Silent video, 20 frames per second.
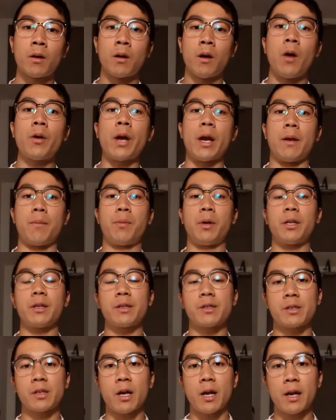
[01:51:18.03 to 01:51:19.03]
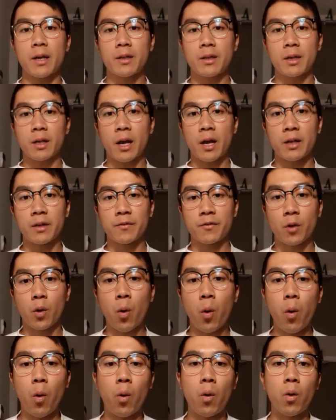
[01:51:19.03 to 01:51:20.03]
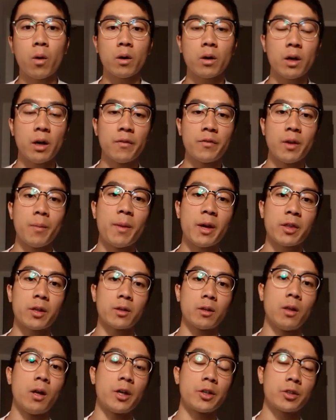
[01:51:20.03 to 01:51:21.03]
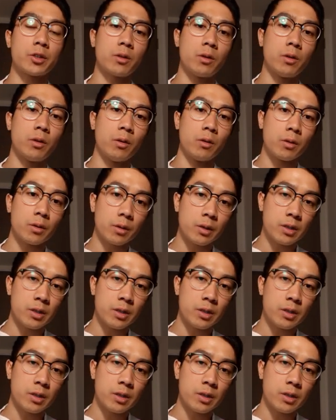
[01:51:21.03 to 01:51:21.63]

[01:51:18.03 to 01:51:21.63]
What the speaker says: Okay, putting aside the kind of core of the methodological